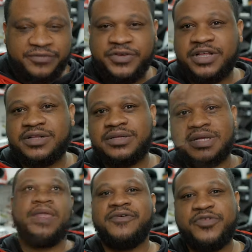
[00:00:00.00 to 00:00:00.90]
feel,
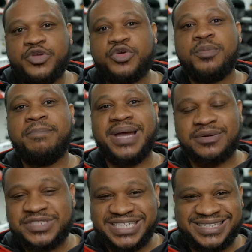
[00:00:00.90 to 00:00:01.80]
if you do
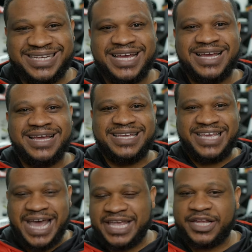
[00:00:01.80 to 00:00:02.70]
mountain
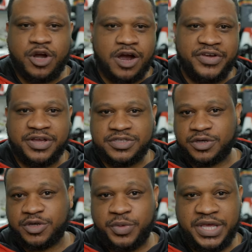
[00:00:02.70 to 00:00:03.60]
canyon carvings
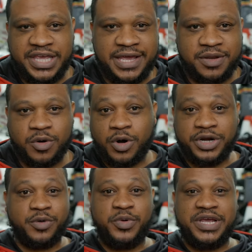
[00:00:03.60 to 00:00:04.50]
on the weekend or
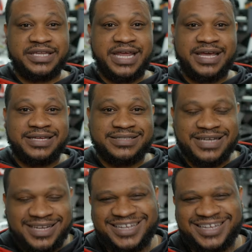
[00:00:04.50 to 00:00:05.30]
in the weekdays,